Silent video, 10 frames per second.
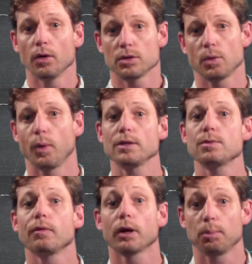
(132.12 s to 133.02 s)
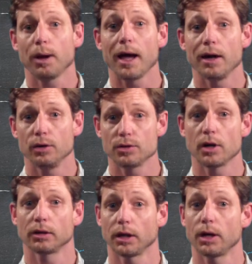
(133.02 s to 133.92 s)
So once we've got a player who's
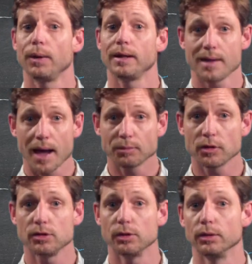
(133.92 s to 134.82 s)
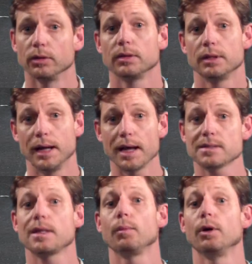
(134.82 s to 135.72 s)
got the correct aptitude, the next
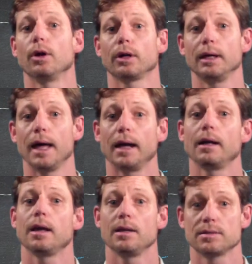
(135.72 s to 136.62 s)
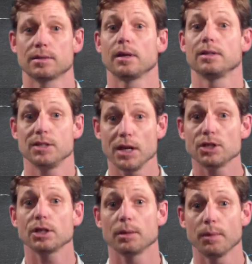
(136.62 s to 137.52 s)
thing we're looking at is
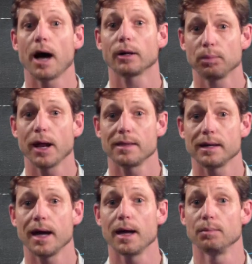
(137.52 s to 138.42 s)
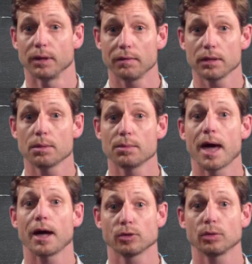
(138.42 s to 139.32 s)
teaching them how to play the game, giving them
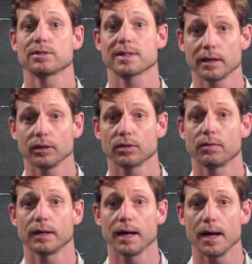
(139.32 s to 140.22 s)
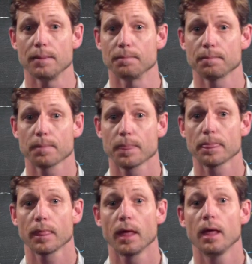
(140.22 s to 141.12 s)
the actual skills of the game.
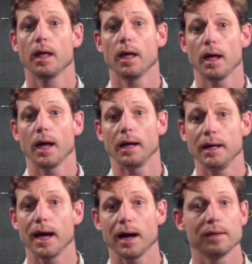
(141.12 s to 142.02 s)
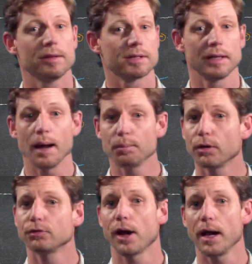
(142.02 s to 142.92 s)
And here there's a number
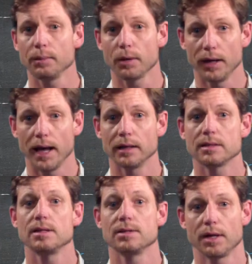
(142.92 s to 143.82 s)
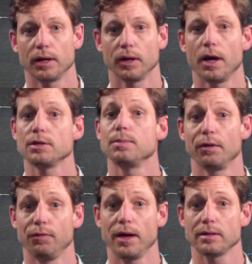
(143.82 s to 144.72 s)
of training modalities that are going to be
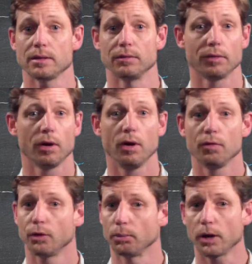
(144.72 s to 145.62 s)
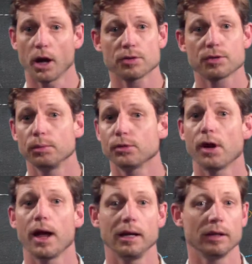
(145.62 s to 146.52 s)
effective, from classroom
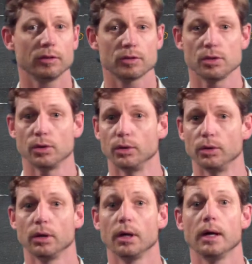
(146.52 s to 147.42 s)
training to